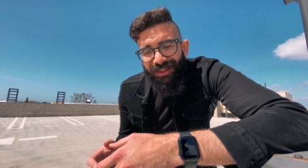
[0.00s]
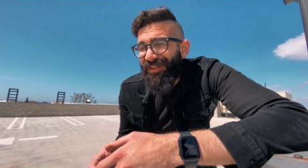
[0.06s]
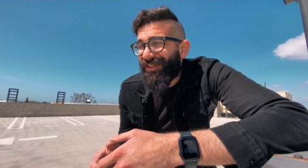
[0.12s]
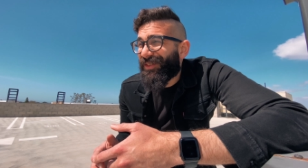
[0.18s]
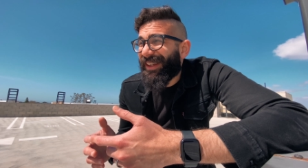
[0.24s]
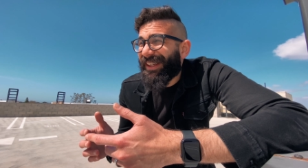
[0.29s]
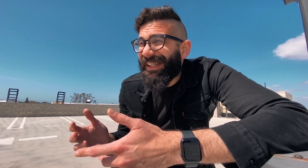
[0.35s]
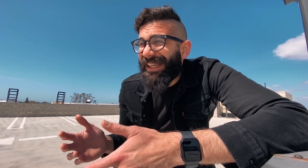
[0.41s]

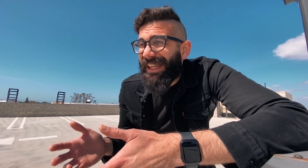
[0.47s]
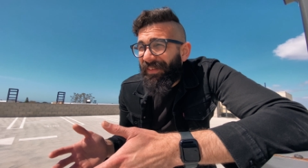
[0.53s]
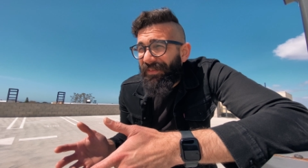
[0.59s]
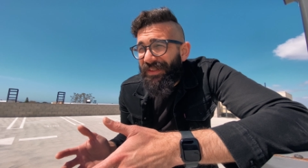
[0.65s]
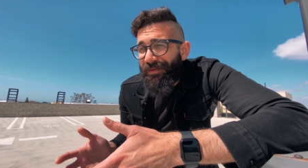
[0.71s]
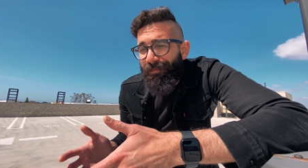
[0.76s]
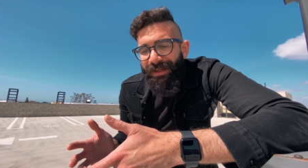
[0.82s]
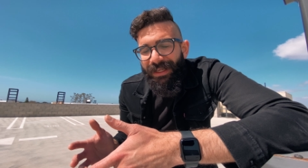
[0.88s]
So it
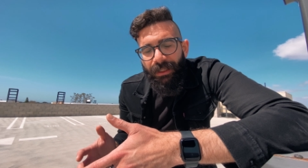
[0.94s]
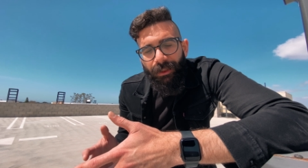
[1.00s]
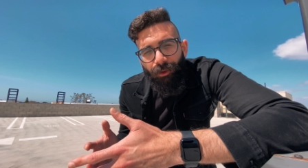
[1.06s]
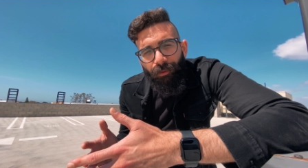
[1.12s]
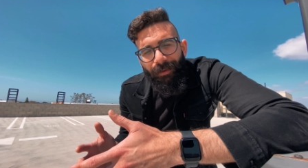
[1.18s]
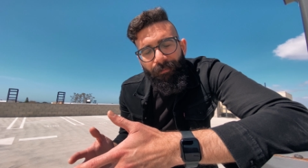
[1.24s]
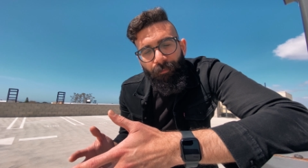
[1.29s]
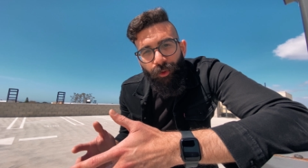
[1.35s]
gives me a
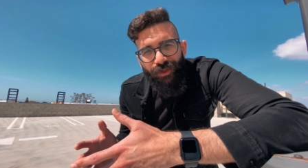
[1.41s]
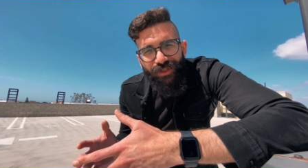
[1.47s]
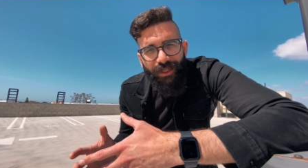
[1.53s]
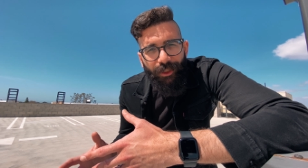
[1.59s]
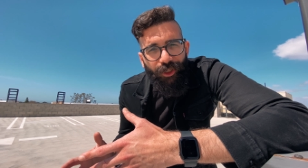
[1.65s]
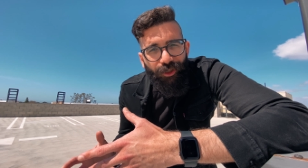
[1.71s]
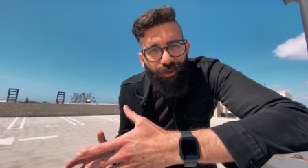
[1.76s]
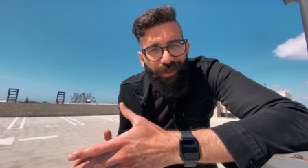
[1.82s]
little bit more
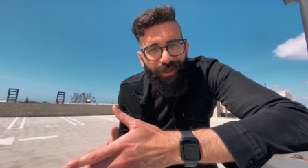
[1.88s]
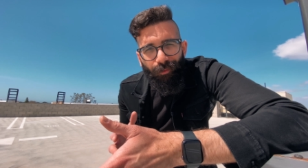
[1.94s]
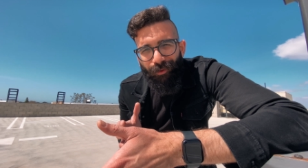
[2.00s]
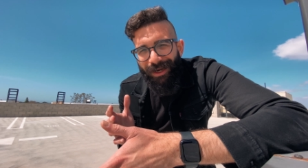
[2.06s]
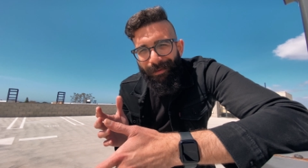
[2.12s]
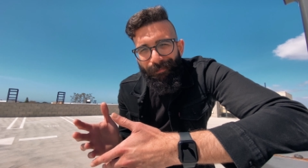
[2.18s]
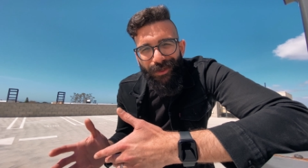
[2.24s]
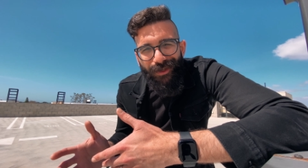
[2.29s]
security
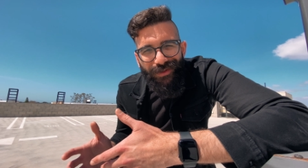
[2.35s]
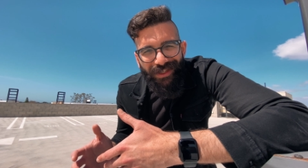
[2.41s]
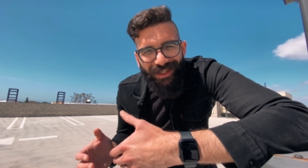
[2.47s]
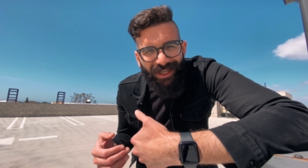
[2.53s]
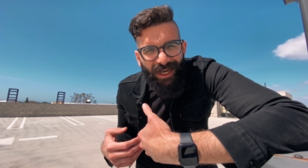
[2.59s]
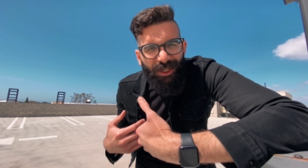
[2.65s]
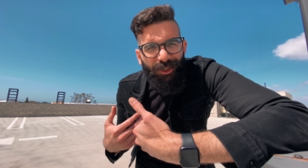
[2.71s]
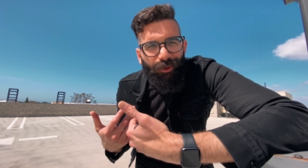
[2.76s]
when I'm using
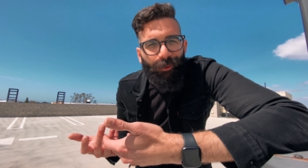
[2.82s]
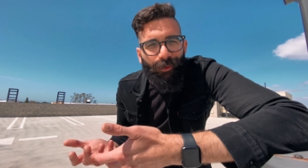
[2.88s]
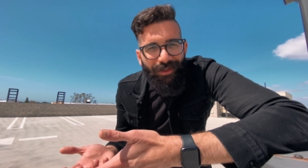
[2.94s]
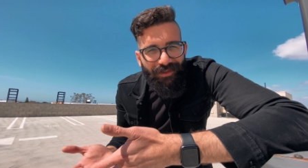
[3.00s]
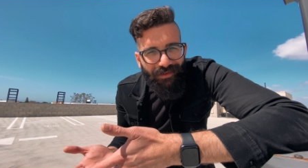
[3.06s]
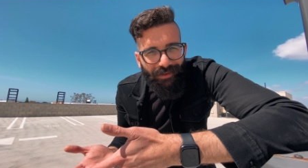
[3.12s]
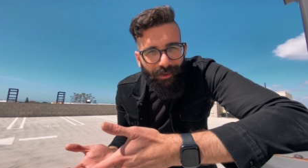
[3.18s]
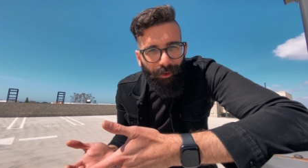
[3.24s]
it. I
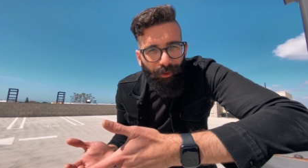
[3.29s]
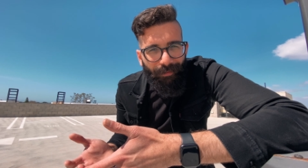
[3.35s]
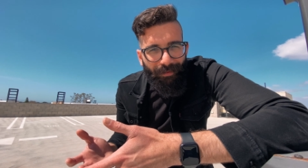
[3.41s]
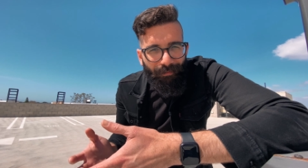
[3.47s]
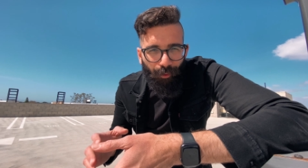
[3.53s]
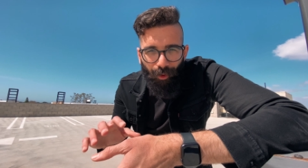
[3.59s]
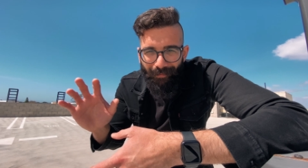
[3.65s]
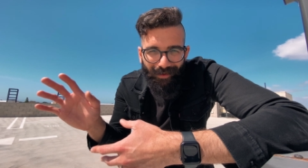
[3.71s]
trust it a little
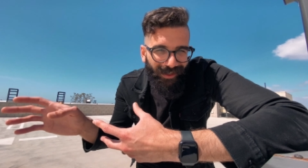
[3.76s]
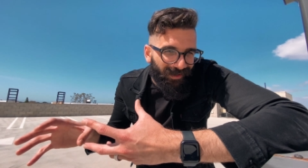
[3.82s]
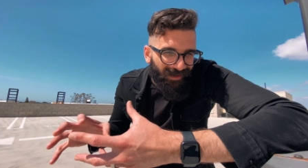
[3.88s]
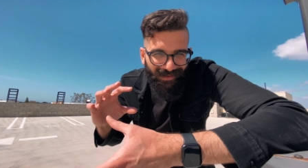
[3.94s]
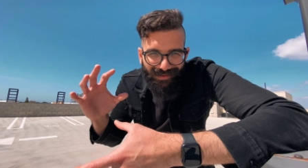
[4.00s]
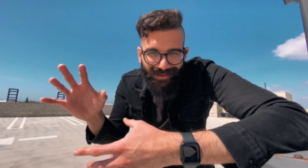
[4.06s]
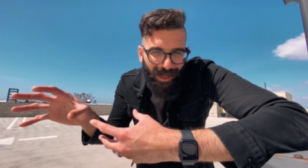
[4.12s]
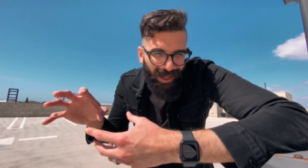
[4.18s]
bit more
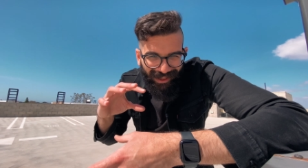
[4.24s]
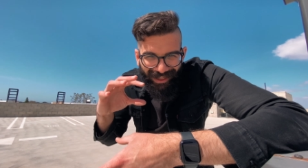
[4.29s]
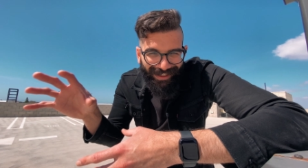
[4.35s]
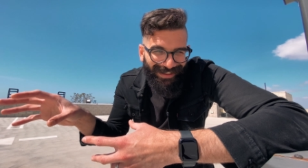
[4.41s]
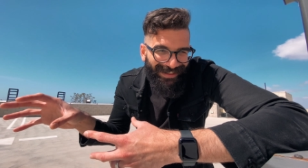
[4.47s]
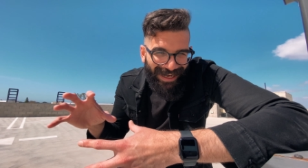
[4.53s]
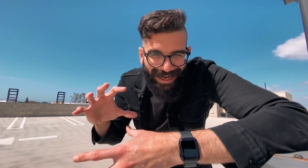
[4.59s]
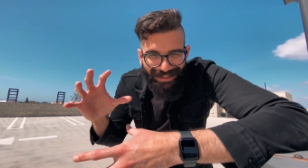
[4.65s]
because it's not
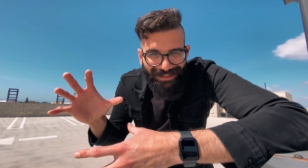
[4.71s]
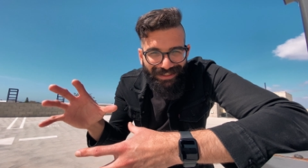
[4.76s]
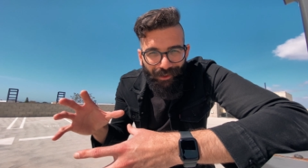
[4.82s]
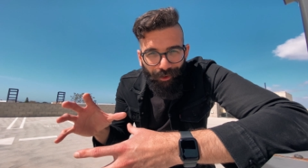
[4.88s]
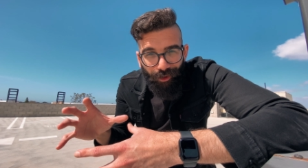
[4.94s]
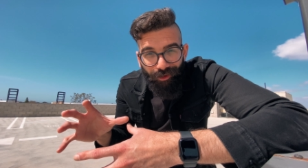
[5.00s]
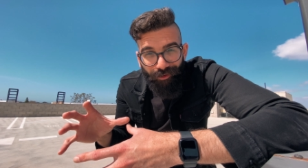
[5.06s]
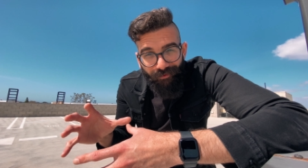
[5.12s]
like
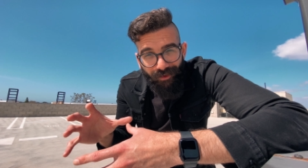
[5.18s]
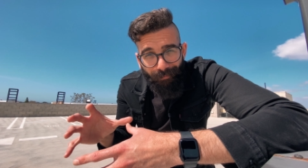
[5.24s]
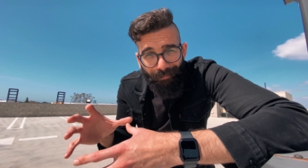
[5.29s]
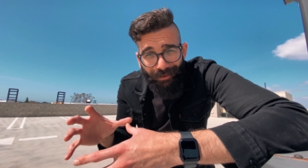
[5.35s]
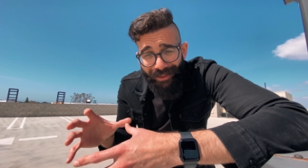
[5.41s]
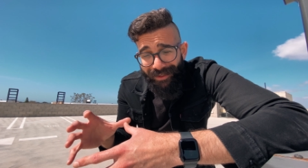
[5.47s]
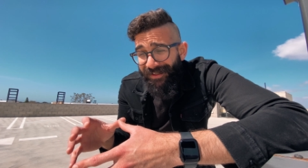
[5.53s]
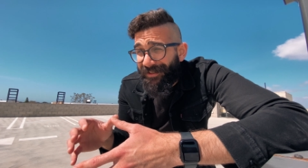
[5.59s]
dancing all over the
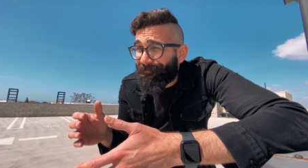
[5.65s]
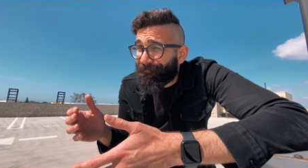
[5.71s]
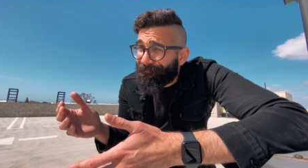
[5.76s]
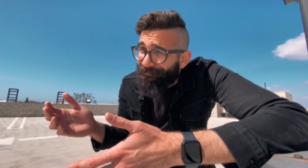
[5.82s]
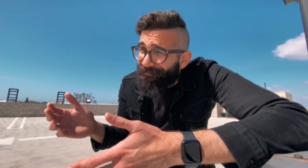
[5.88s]
place.